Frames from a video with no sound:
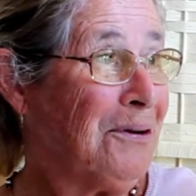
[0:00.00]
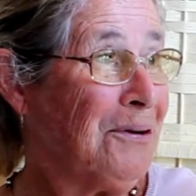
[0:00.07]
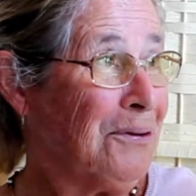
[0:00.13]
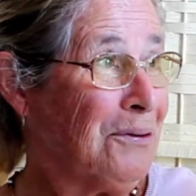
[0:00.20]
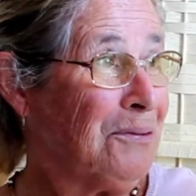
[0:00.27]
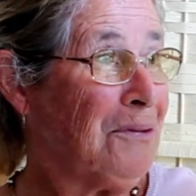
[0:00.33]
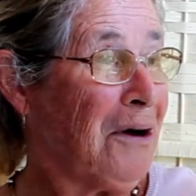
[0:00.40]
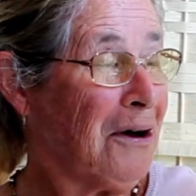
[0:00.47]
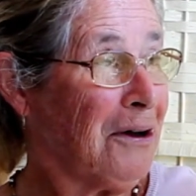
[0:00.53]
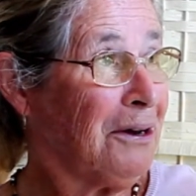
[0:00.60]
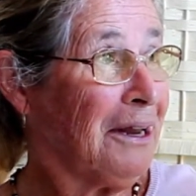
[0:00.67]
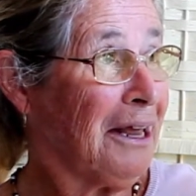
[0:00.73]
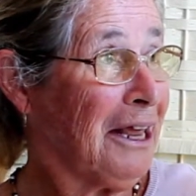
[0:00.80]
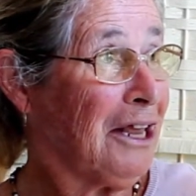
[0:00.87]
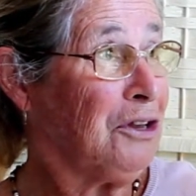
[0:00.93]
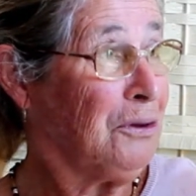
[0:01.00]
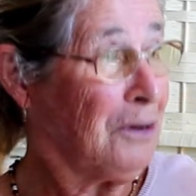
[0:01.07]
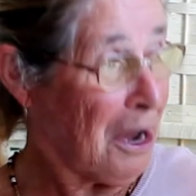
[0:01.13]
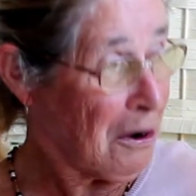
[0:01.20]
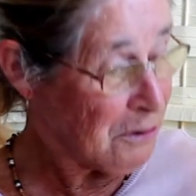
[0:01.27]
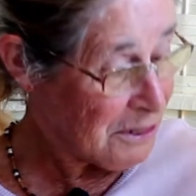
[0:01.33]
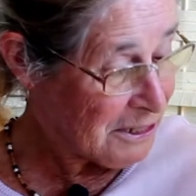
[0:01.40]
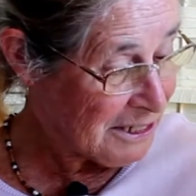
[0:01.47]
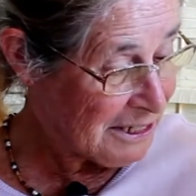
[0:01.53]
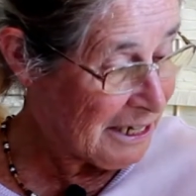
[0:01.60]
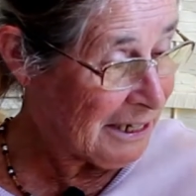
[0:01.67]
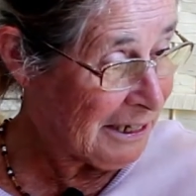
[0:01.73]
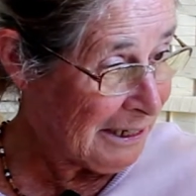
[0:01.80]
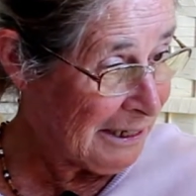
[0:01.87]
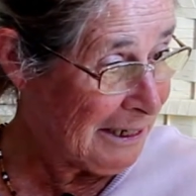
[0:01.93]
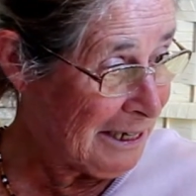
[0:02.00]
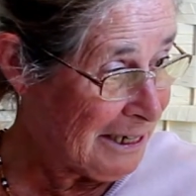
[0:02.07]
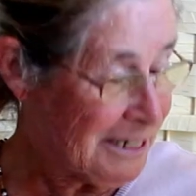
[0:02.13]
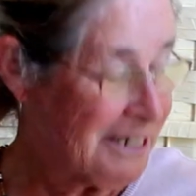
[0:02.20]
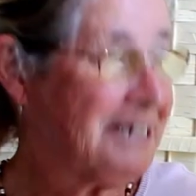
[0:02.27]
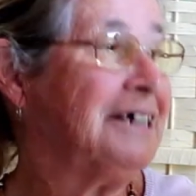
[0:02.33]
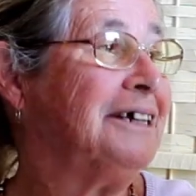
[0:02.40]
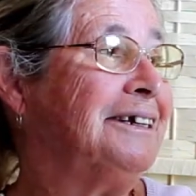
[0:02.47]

All right. Are you going to sit and listen?